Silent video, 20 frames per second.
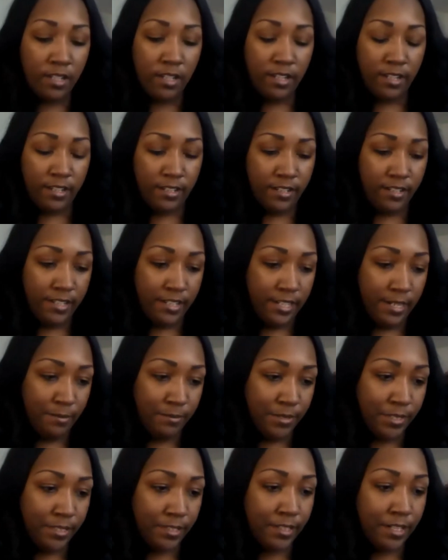and then I'm
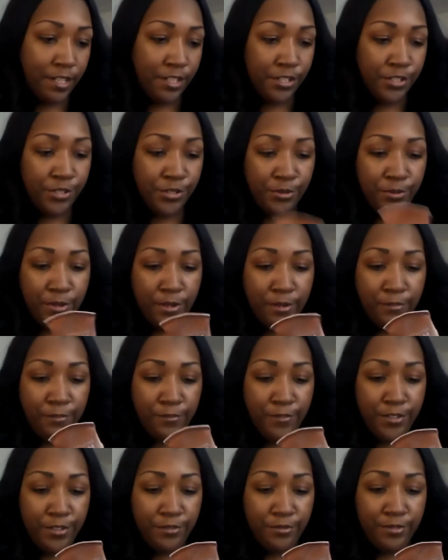just gonna do a
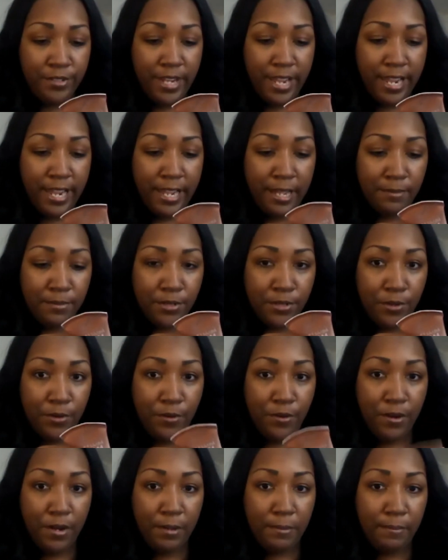few dabs
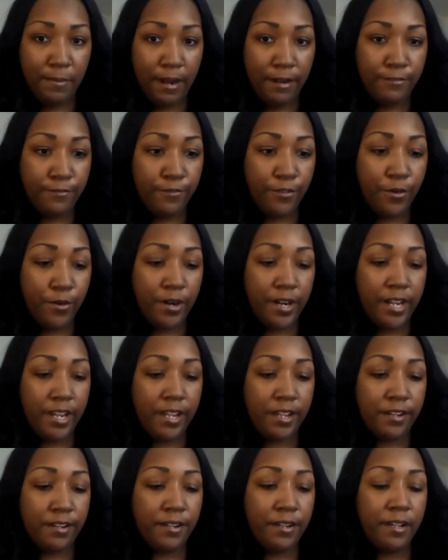on my
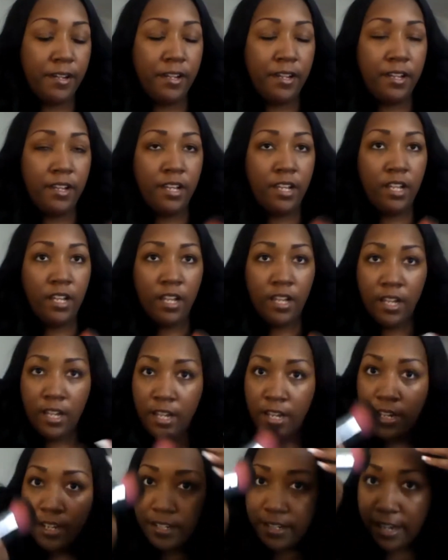forehead,
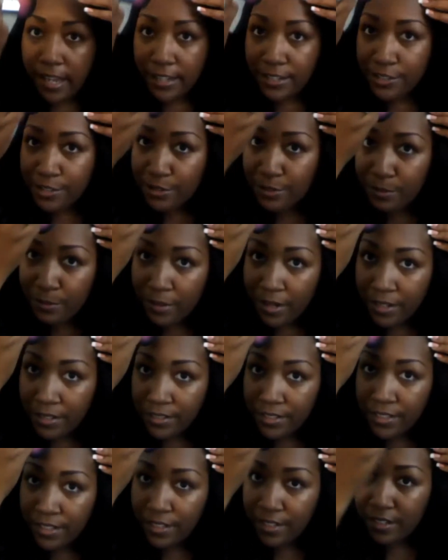not too
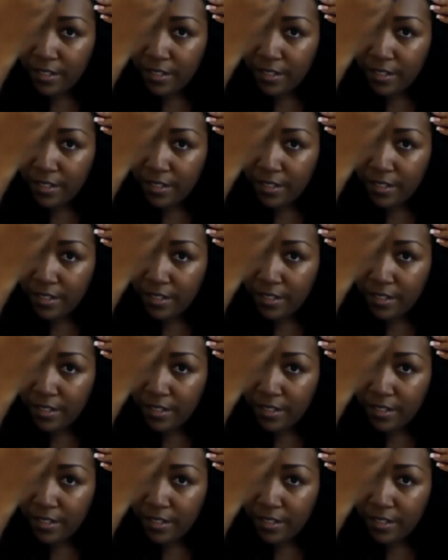much.